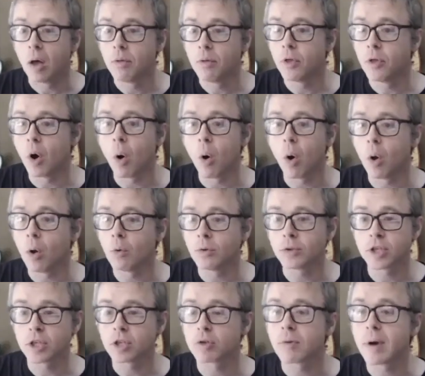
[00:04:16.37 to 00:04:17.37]
the whole
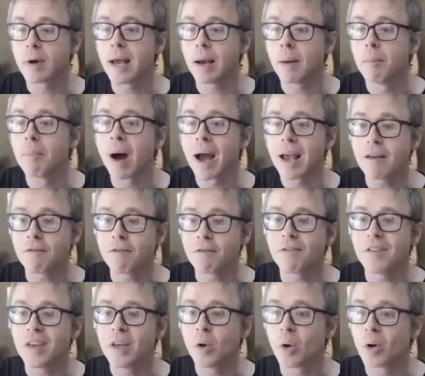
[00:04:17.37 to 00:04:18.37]
string might
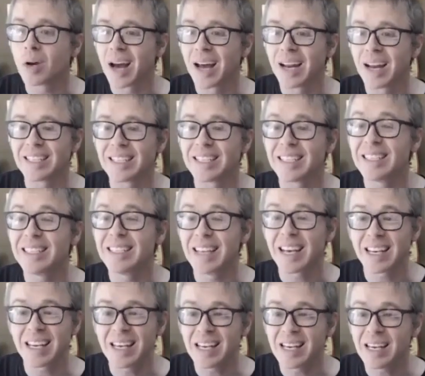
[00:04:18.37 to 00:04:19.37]
feel kind of
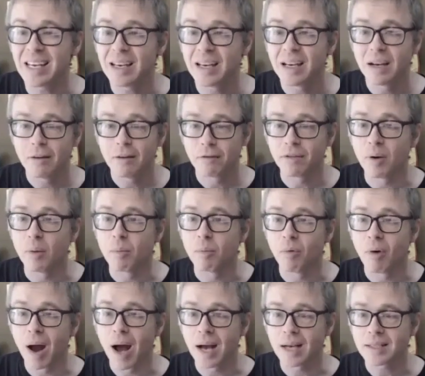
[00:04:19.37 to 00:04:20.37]
sticky from
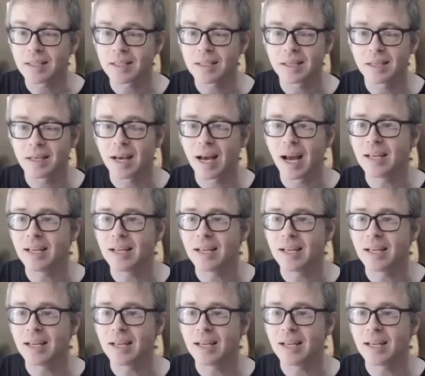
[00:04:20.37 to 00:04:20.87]
rust.